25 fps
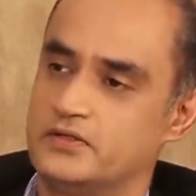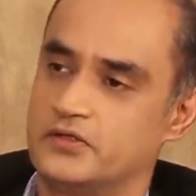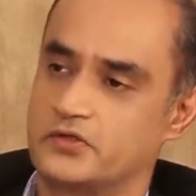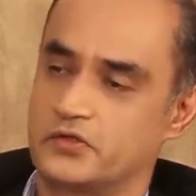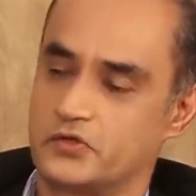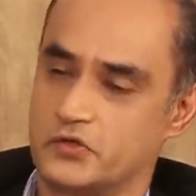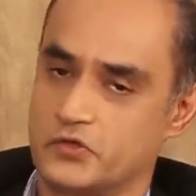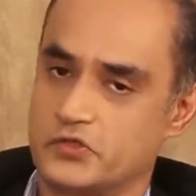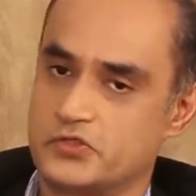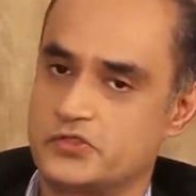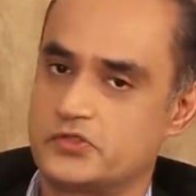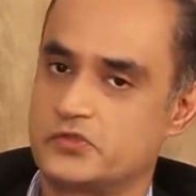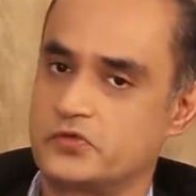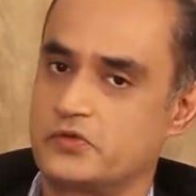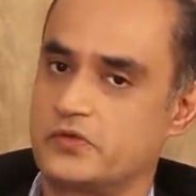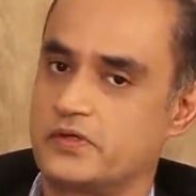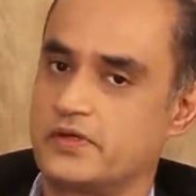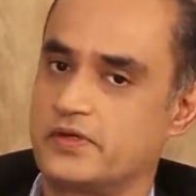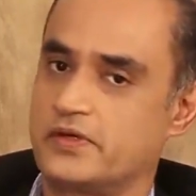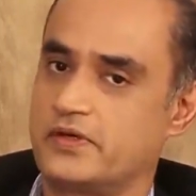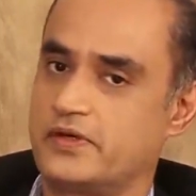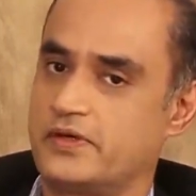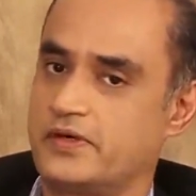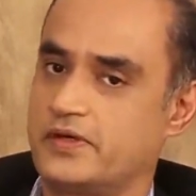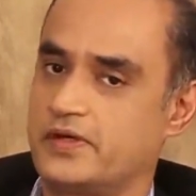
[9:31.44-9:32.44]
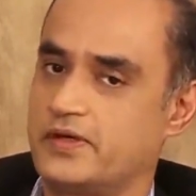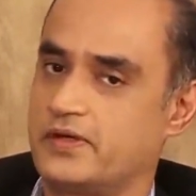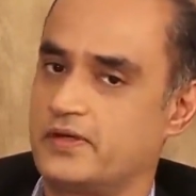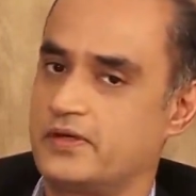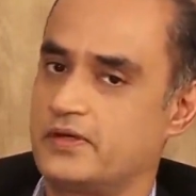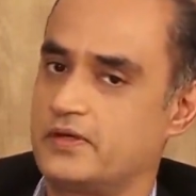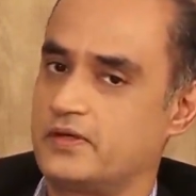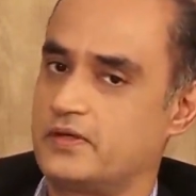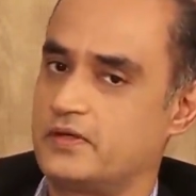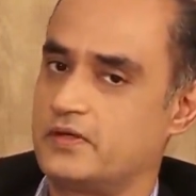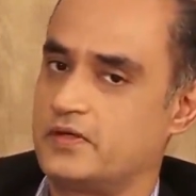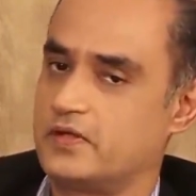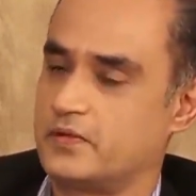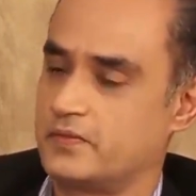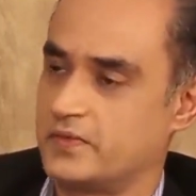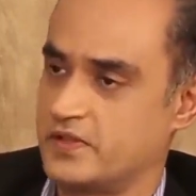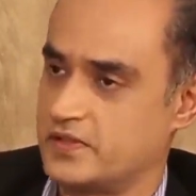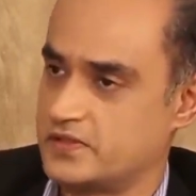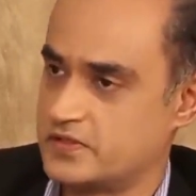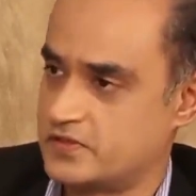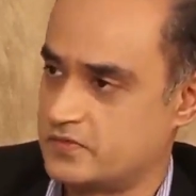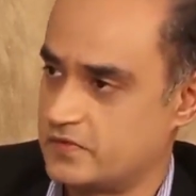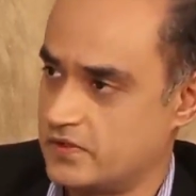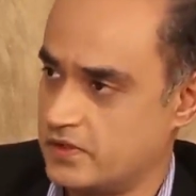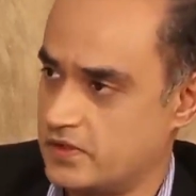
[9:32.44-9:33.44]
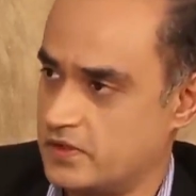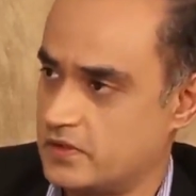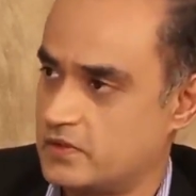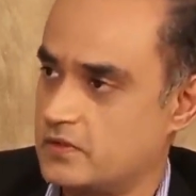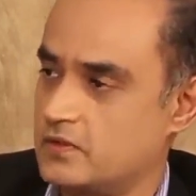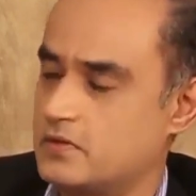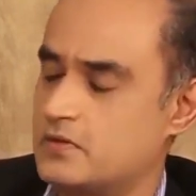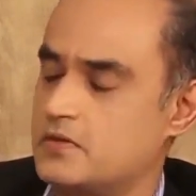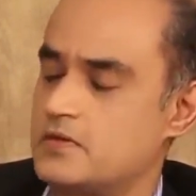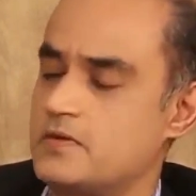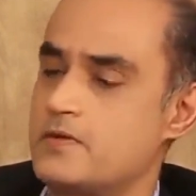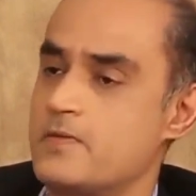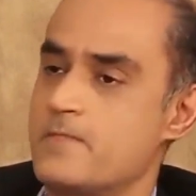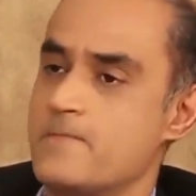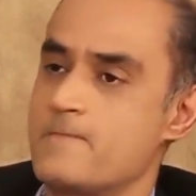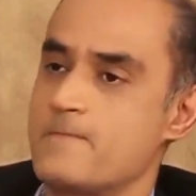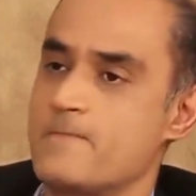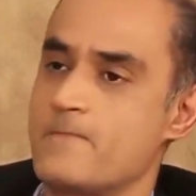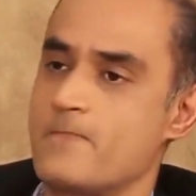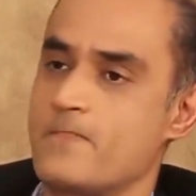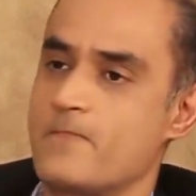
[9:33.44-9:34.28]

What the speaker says: the growth story in India remains very good.